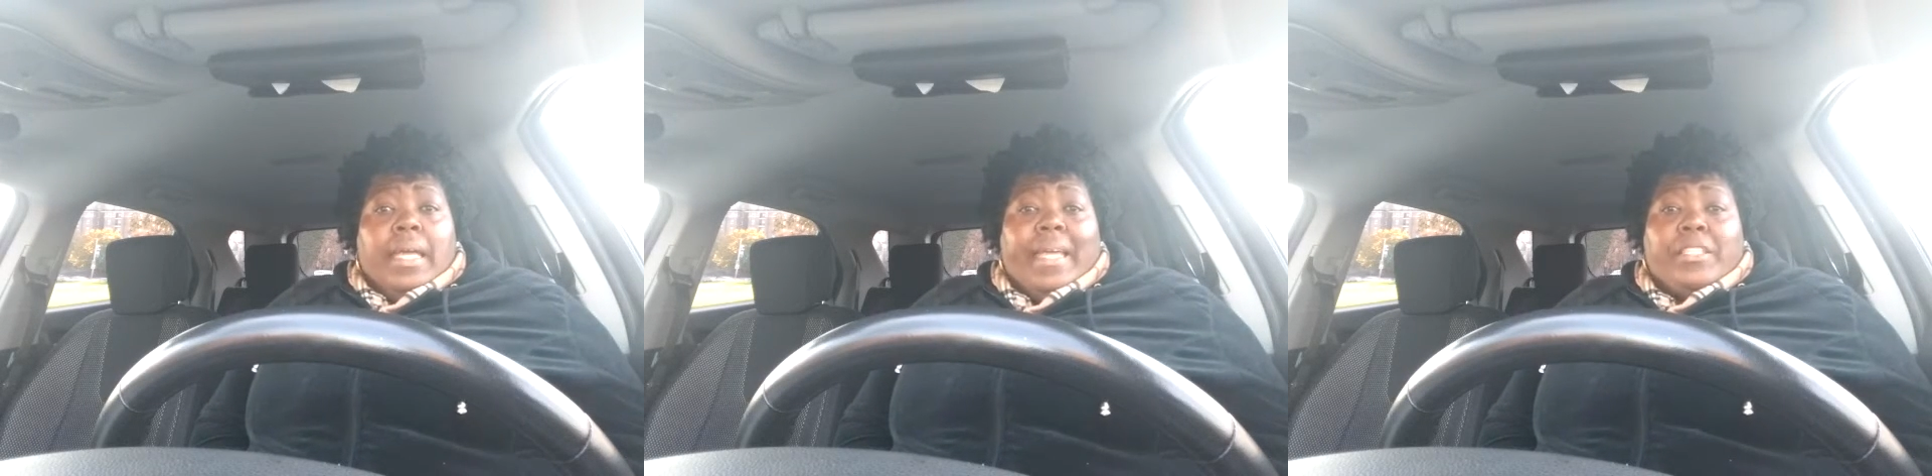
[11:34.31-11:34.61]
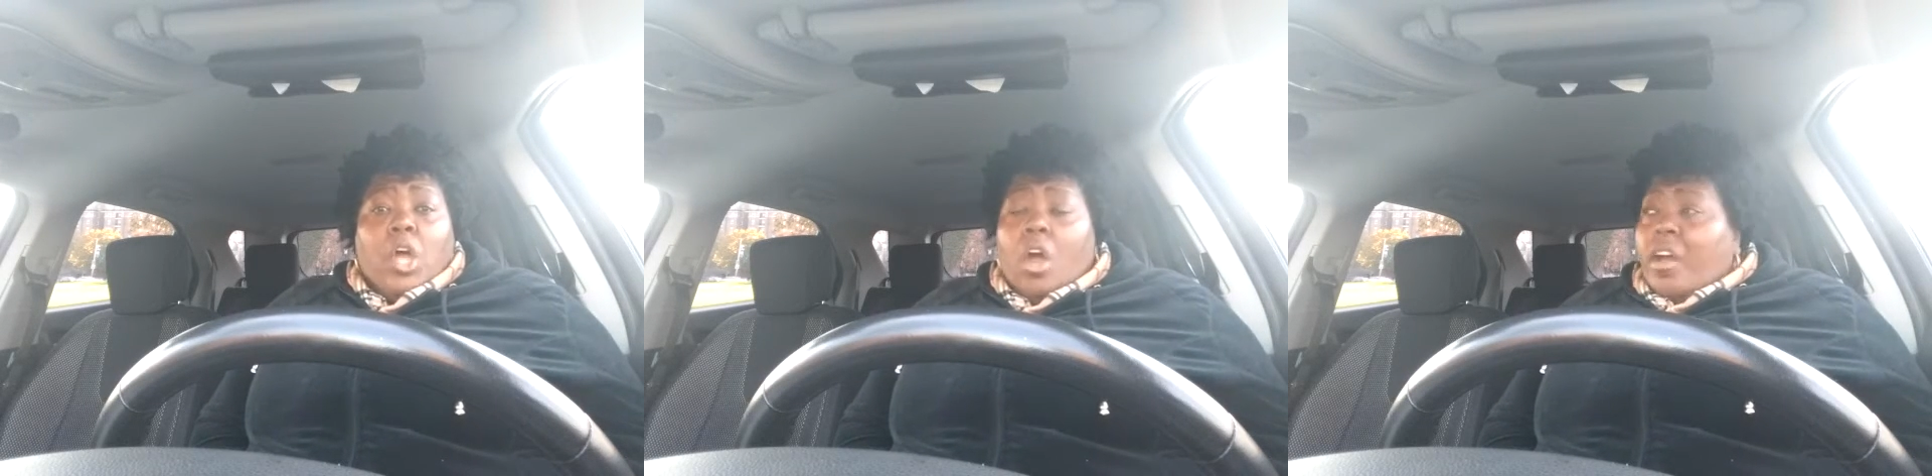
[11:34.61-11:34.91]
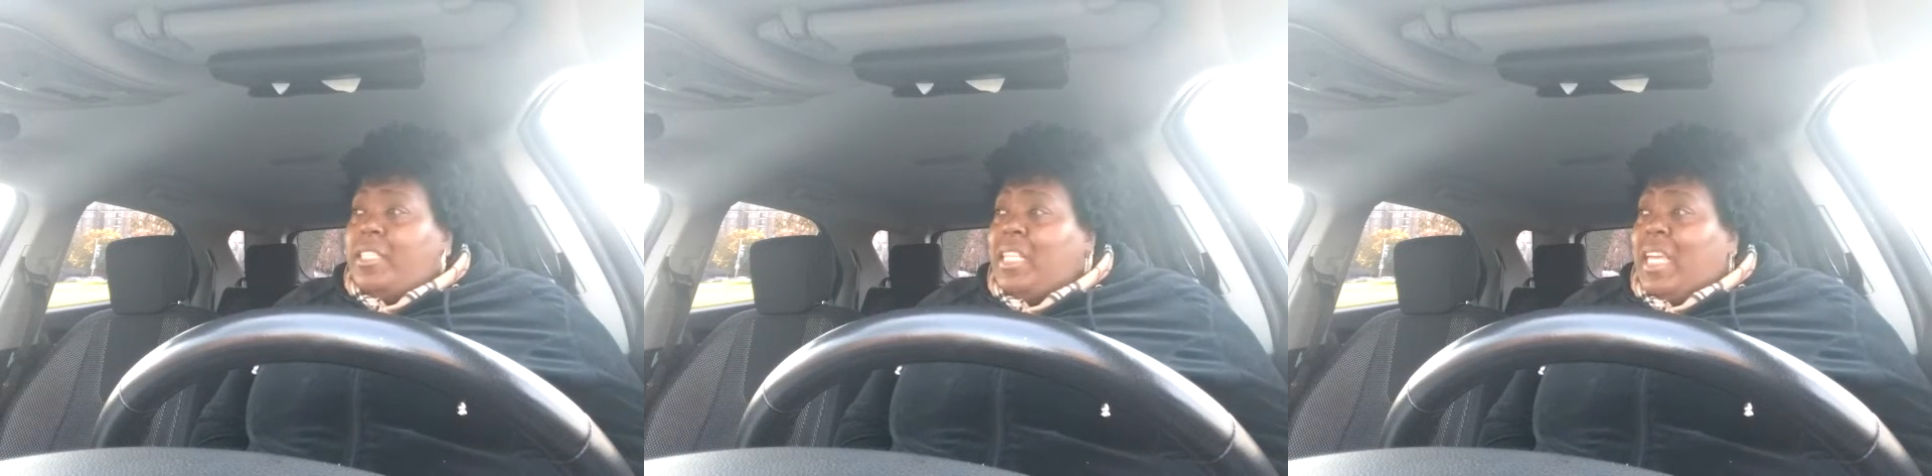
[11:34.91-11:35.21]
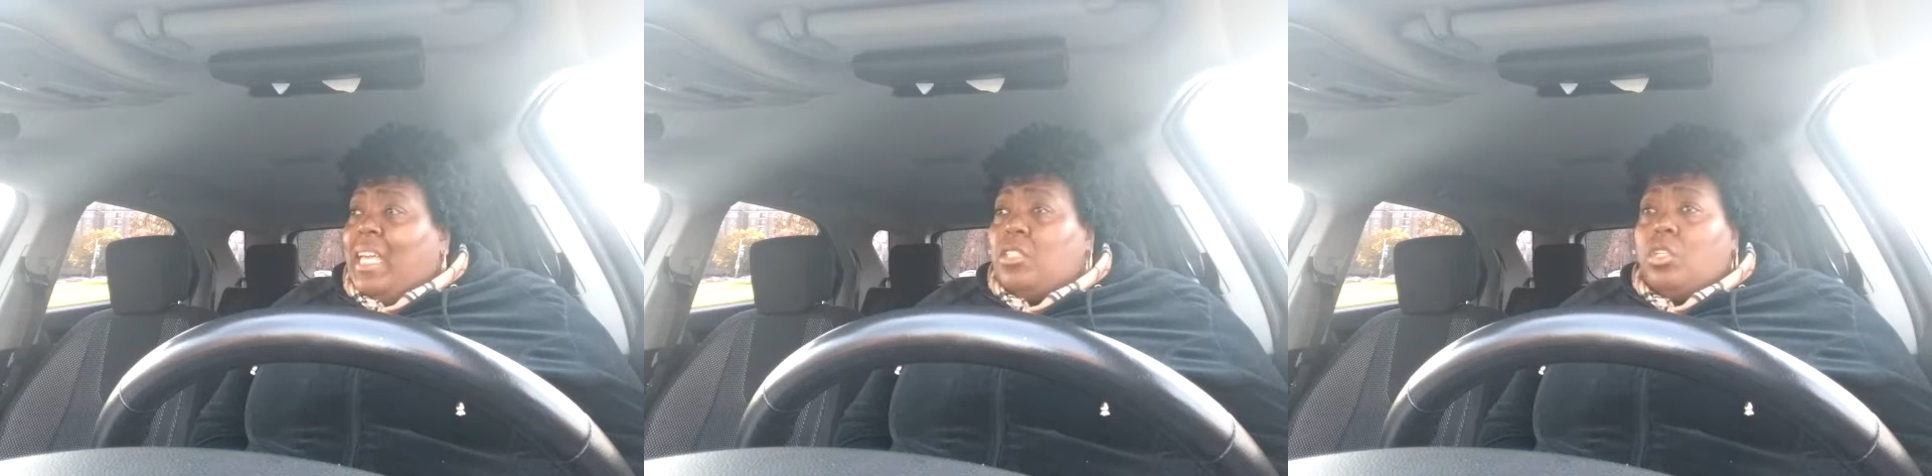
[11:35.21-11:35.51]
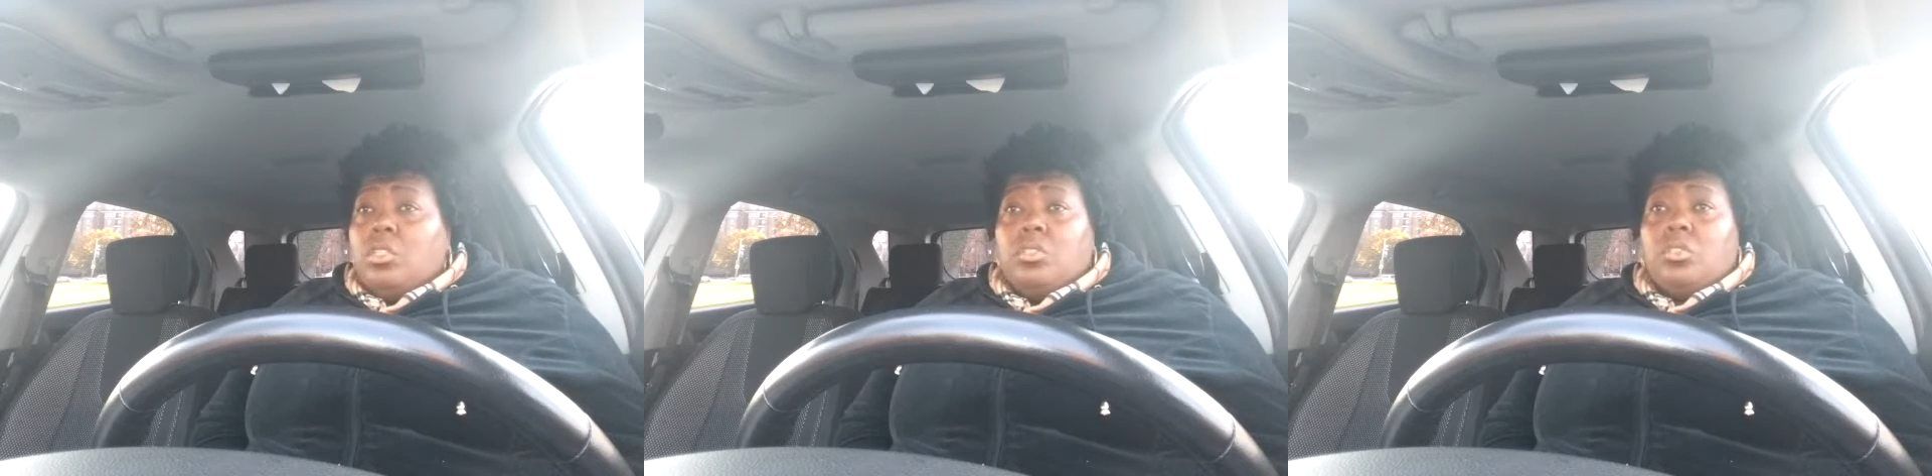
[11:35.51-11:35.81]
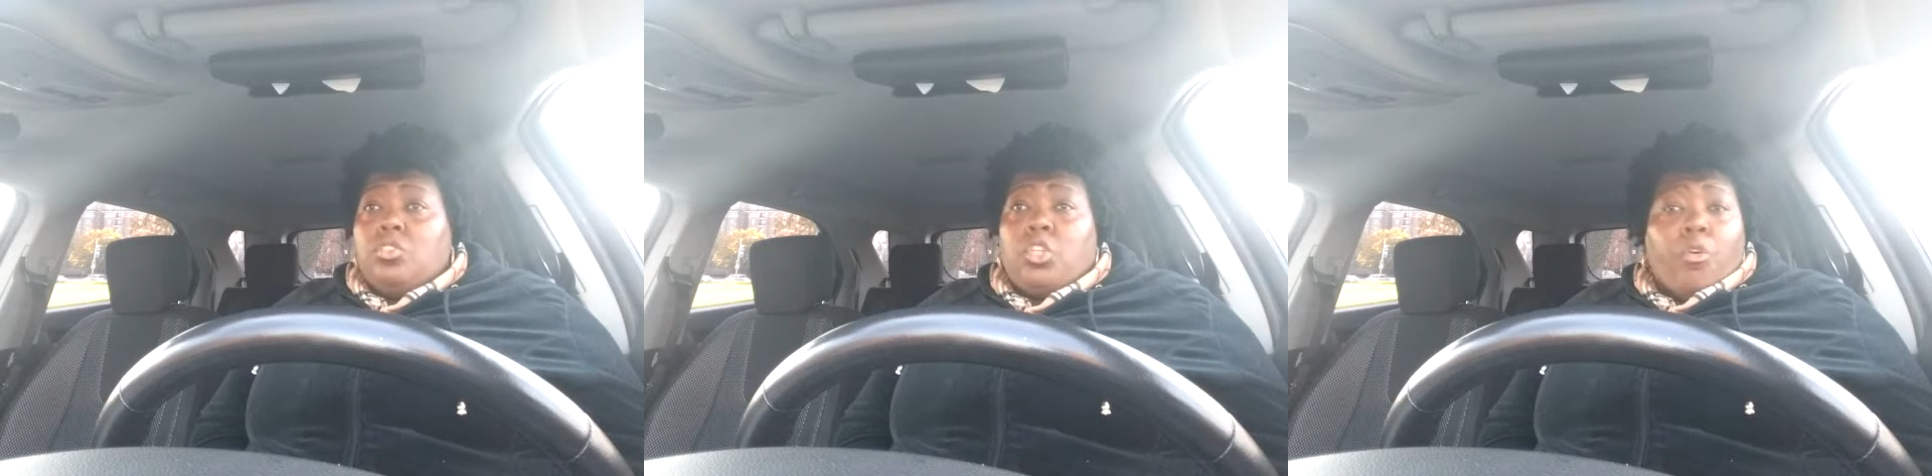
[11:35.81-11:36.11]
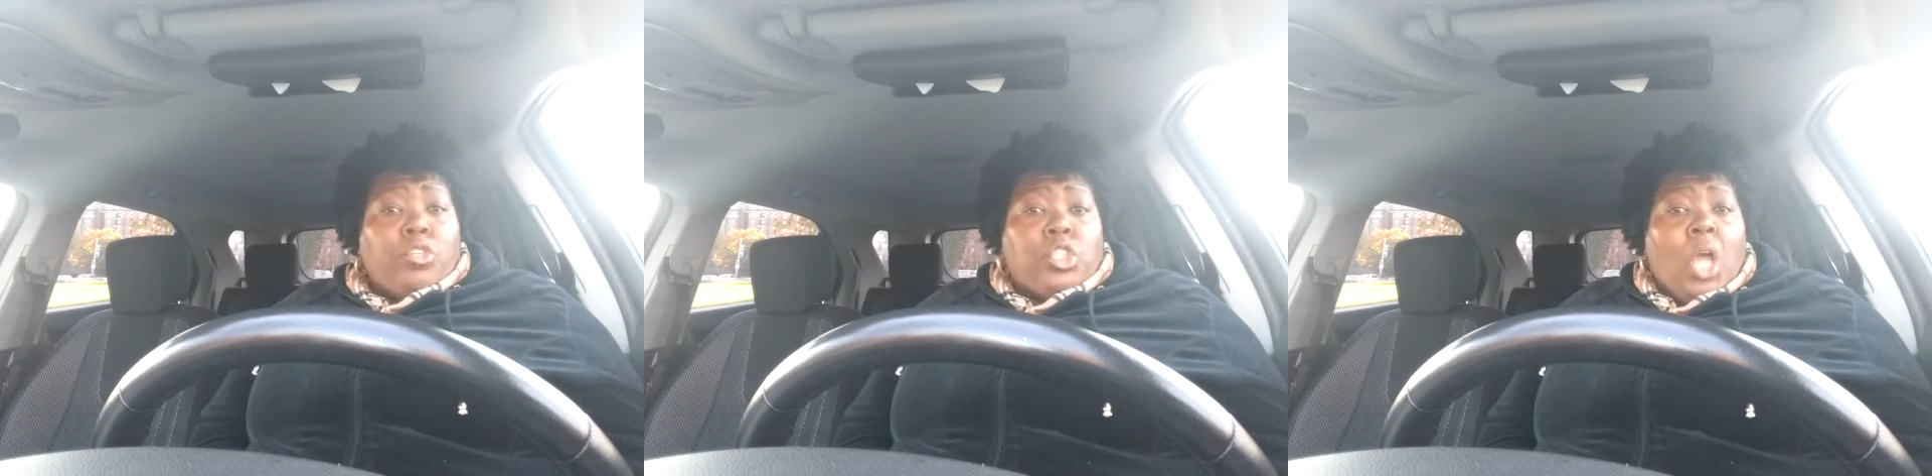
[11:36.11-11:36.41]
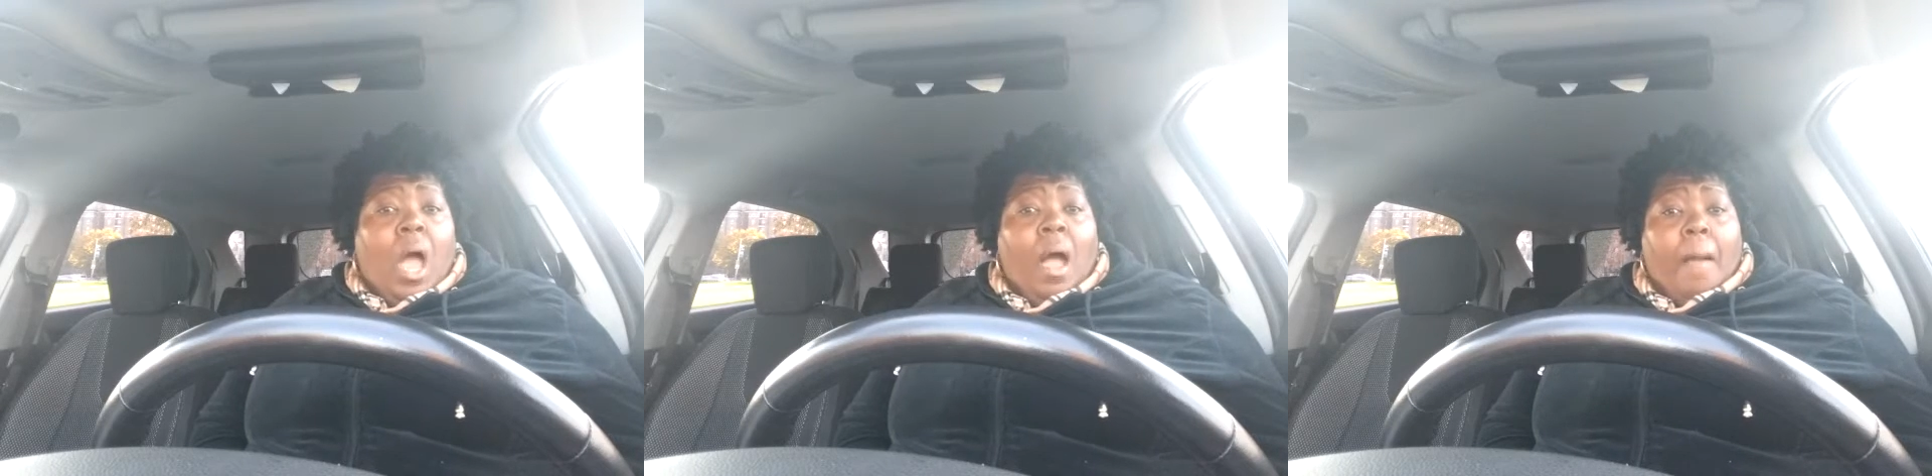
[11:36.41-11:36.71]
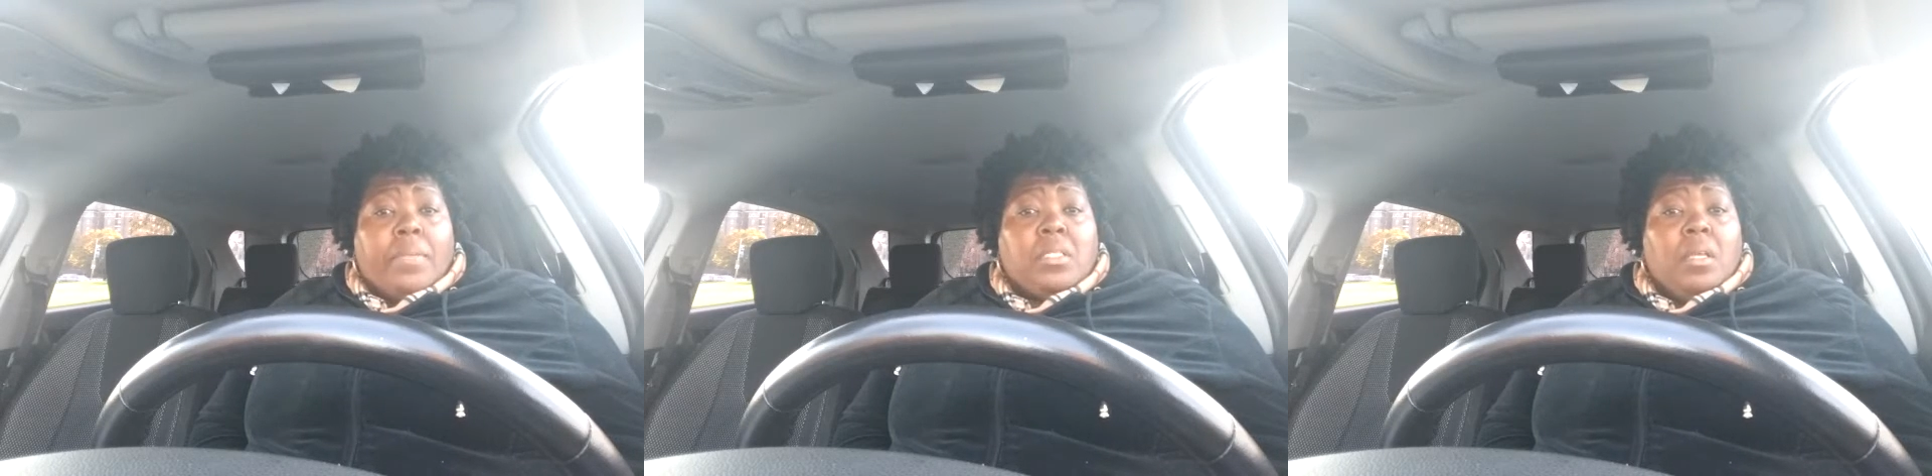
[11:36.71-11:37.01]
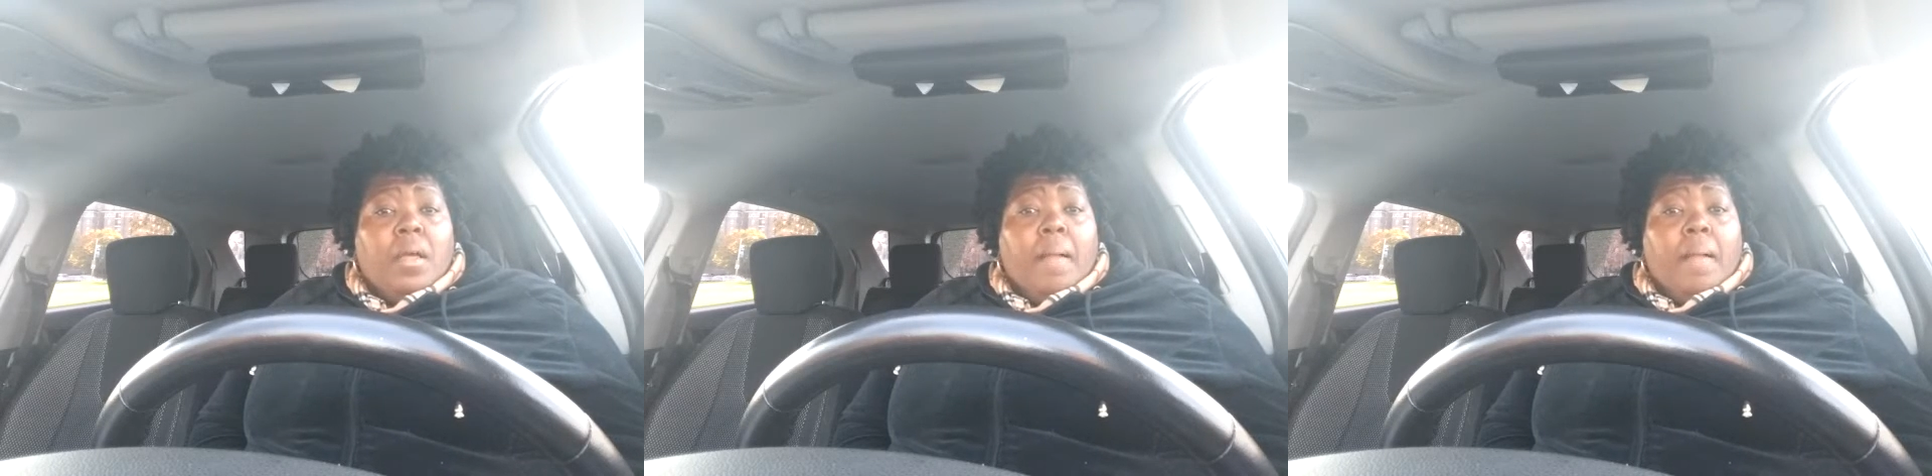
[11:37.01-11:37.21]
it's hard to get certain jobs